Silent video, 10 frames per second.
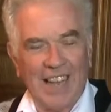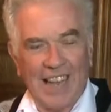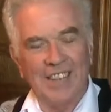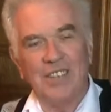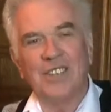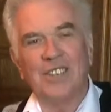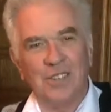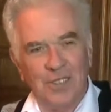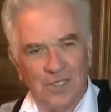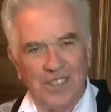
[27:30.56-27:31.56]
and you
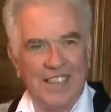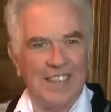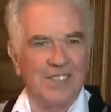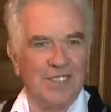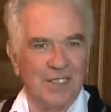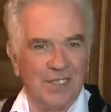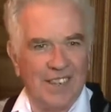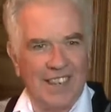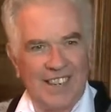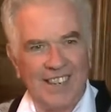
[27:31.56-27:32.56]
do need
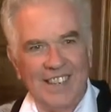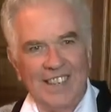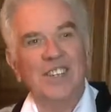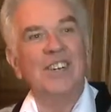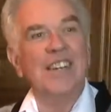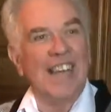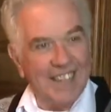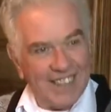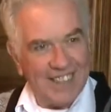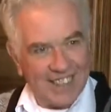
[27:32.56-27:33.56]
to connect